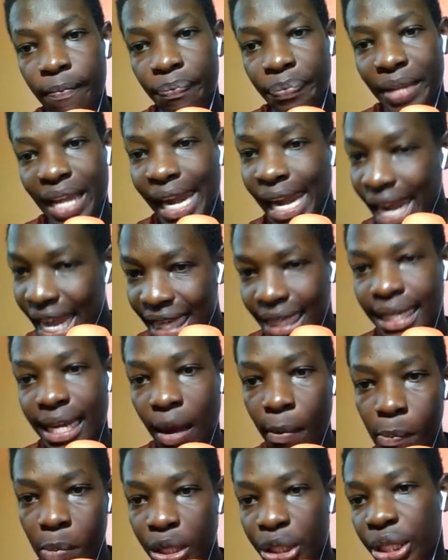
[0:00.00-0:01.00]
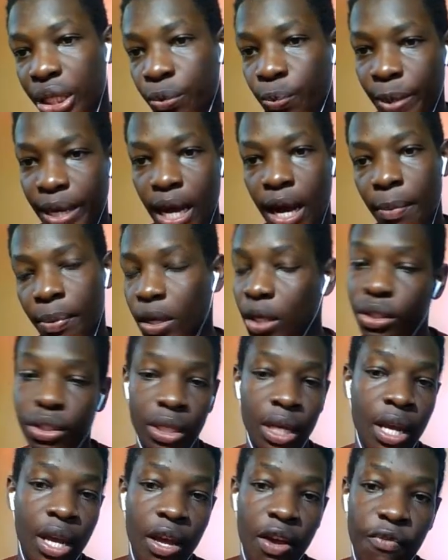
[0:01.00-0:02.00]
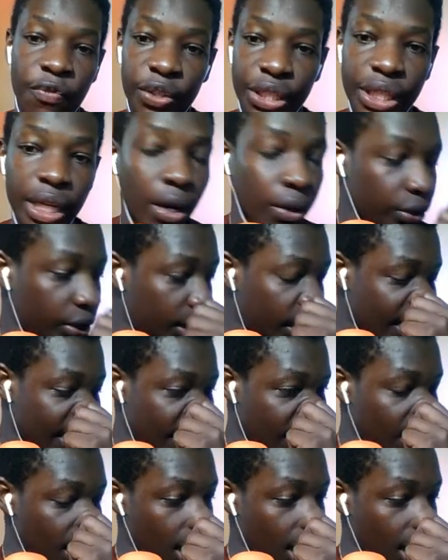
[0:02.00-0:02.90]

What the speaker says: less ambitious we are. Because for Chelsea,